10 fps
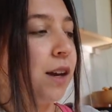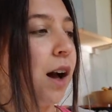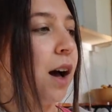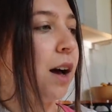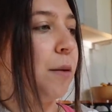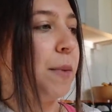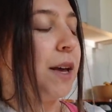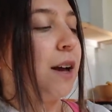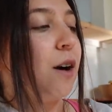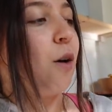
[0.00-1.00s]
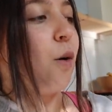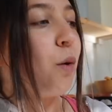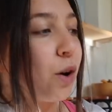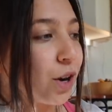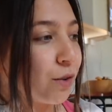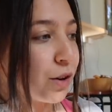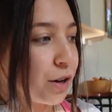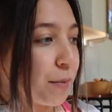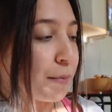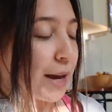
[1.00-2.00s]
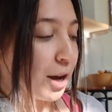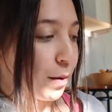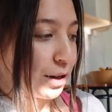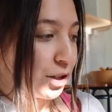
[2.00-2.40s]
Um, or you could make one.